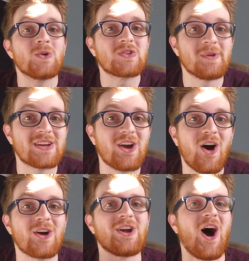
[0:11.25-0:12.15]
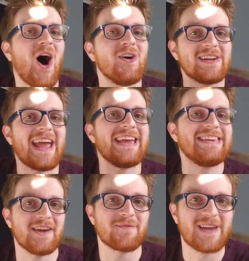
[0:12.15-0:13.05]
Ultimate Guard Holiday
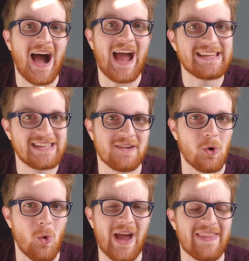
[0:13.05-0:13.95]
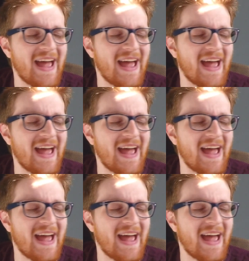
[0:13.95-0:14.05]
Gift Guide Giveaway.